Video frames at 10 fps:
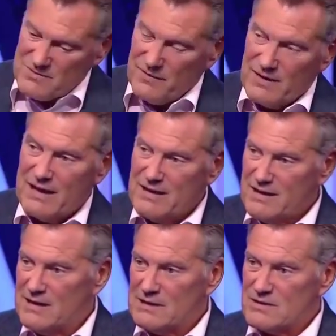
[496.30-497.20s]

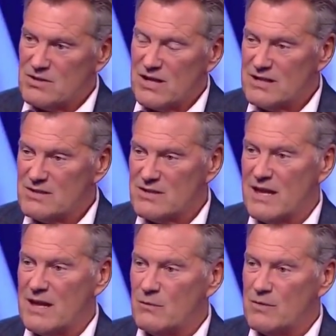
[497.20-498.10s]
Fellaini, little change
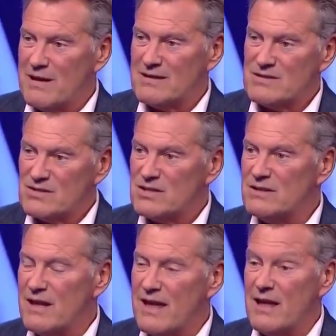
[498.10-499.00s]
there with Matic
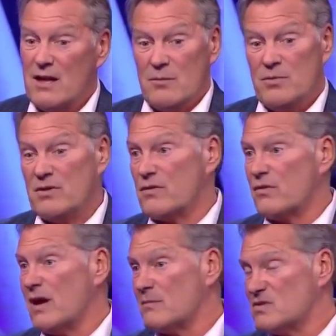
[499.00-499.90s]
in there. But the
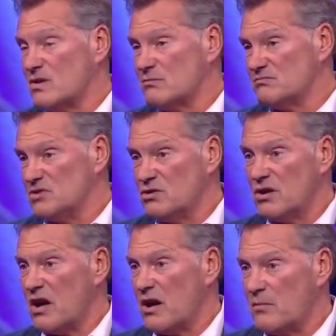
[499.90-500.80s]
three up top, you
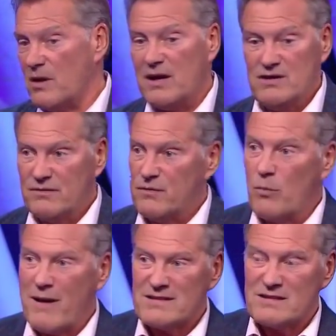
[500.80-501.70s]
can go and play. Your
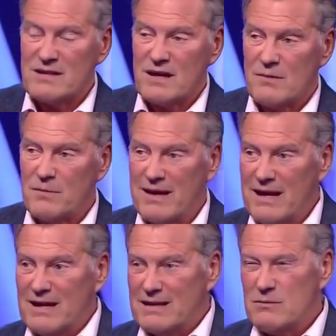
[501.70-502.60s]
fullbacks can go and play.
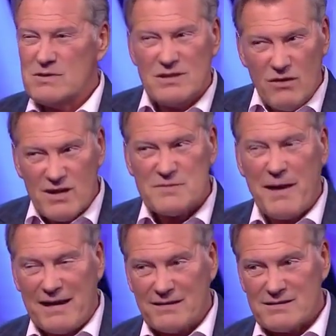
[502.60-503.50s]
There was a nice
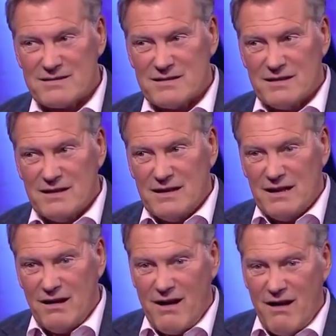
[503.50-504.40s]
balance.
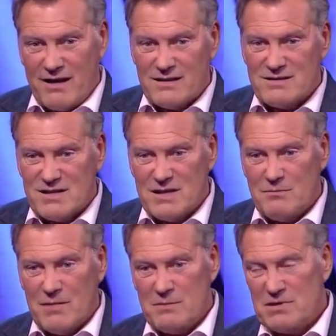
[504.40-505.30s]
I can see
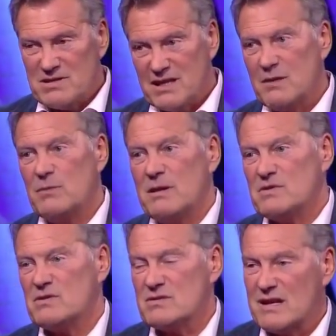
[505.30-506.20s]
him maybe sticking with them
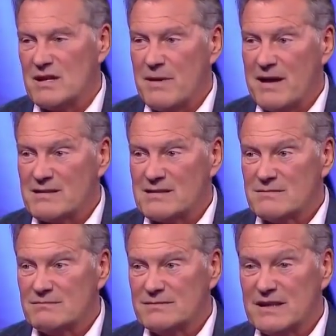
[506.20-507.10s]
two centre-backs.
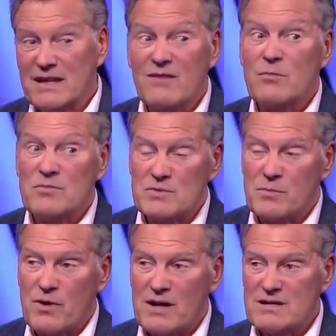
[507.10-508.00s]
He give them some
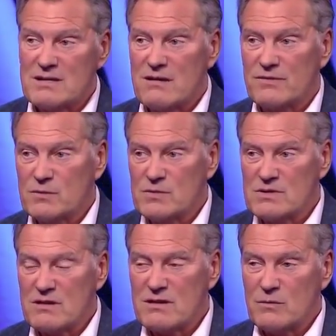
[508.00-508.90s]
praise afterwards.
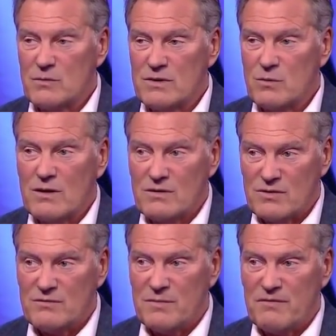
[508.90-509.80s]
I think we were
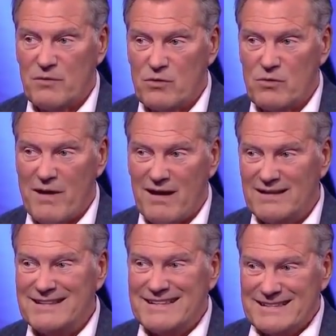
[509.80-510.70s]
wondering before about,
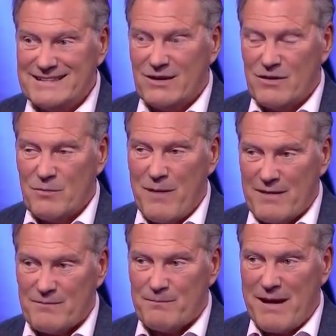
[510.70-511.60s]
you know, the back
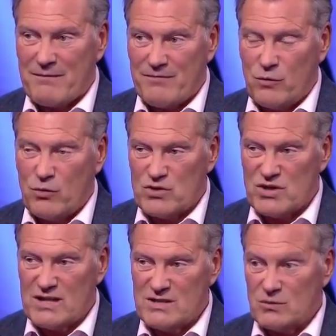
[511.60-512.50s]
four
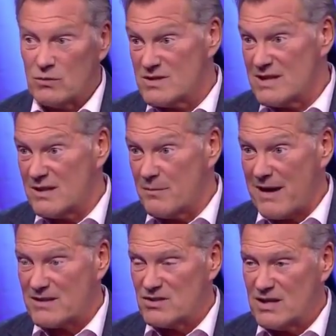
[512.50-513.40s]
changing or the
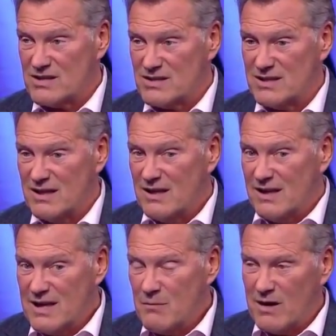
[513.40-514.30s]
centre-backs changing.
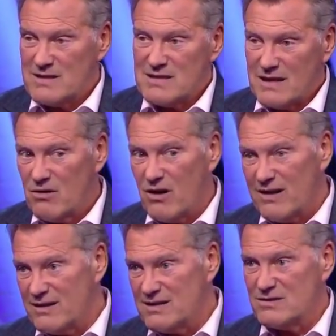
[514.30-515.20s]
He might say,
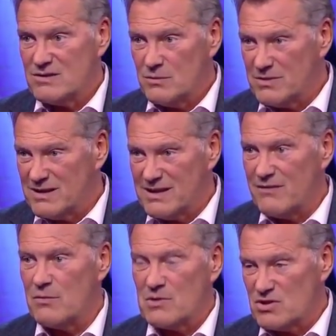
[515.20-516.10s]
right, these two, I'm going to
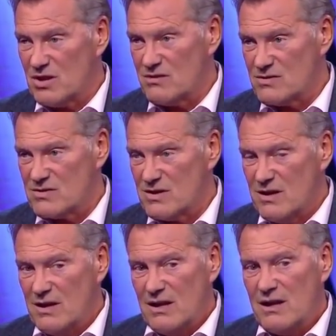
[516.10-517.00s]
give them a chance.
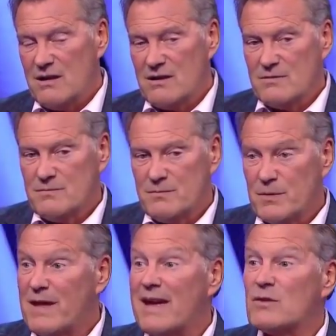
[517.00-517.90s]

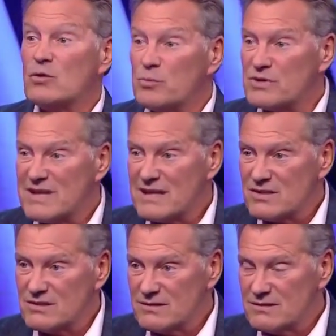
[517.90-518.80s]
But they had good
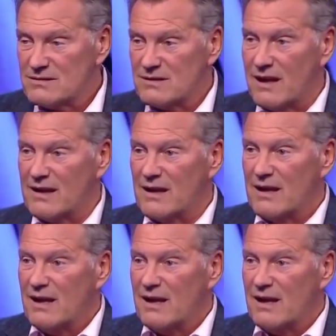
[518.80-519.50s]
protection today.